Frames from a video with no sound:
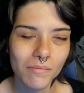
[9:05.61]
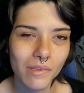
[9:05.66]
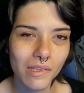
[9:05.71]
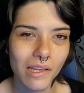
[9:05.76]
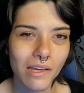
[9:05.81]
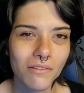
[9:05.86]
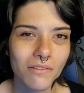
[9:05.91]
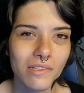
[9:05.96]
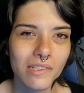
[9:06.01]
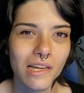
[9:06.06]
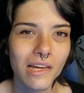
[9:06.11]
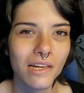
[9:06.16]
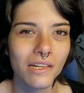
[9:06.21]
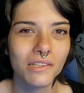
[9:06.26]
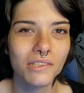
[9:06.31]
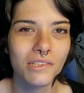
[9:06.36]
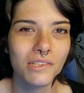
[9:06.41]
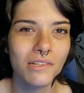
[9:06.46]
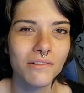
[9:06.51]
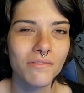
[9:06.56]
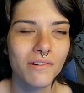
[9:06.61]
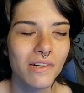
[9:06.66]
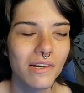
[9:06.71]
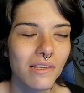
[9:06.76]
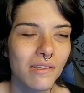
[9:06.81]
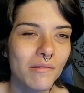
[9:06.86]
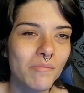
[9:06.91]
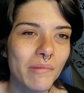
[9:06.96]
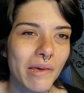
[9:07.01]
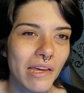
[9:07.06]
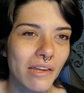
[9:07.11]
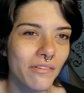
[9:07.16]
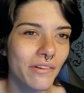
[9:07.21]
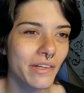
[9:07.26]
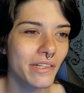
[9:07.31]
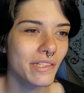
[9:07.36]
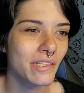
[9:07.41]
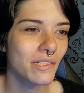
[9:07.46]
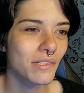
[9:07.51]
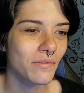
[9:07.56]
That was actually one of the main
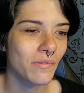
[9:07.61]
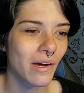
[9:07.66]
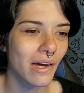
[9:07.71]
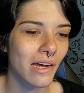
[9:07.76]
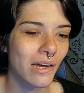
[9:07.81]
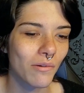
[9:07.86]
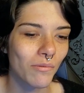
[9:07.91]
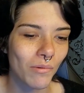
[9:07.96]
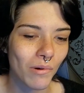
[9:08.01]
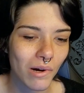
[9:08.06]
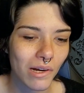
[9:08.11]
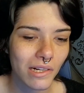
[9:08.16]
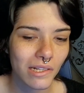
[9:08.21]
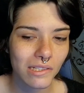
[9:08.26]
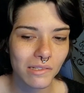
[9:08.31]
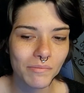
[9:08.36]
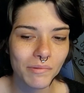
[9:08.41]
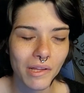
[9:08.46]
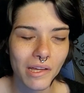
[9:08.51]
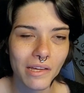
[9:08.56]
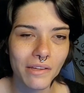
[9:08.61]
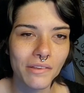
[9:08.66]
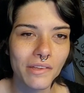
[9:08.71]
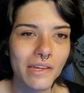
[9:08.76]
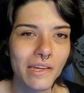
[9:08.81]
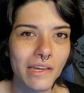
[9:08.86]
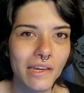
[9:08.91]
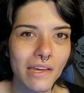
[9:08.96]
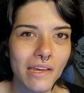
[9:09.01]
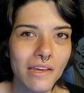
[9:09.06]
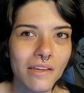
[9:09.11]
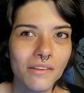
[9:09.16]
reasons why I wanted to play League.